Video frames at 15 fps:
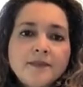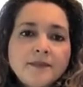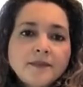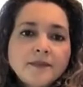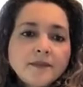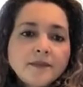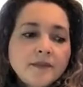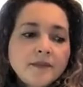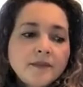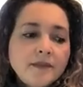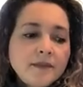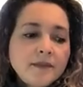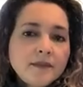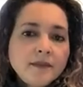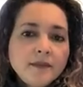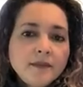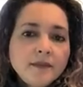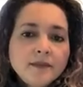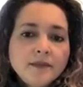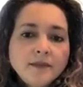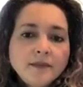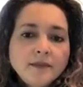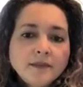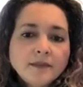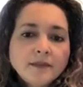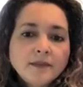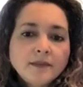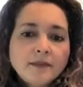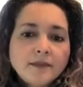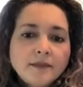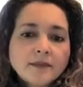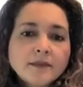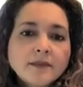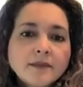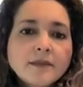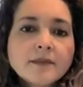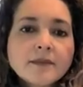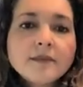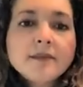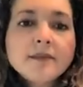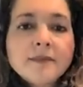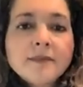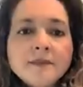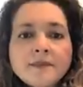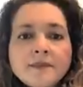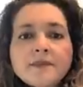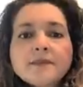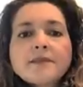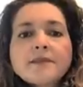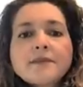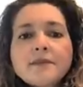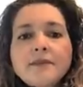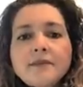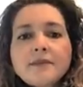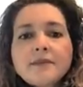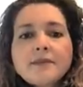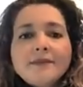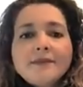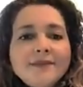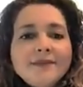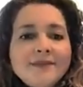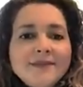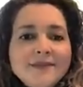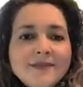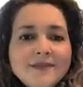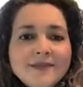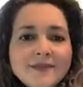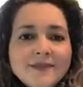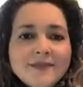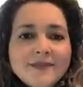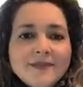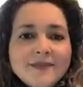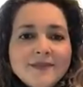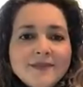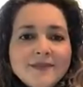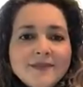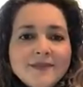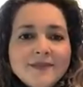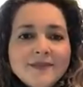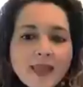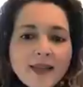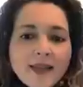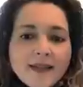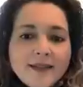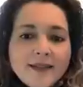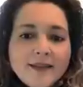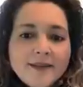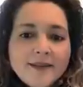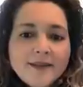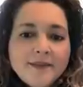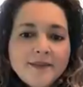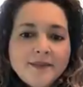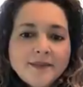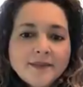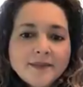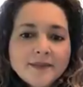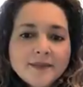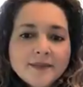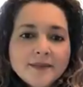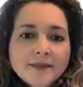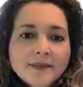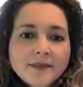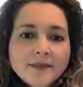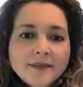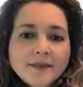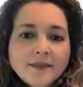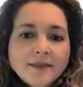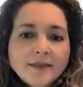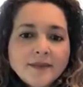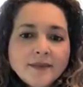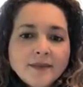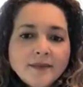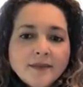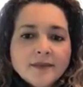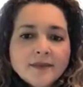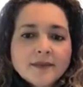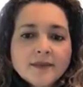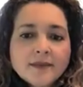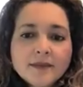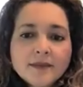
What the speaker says: (silent)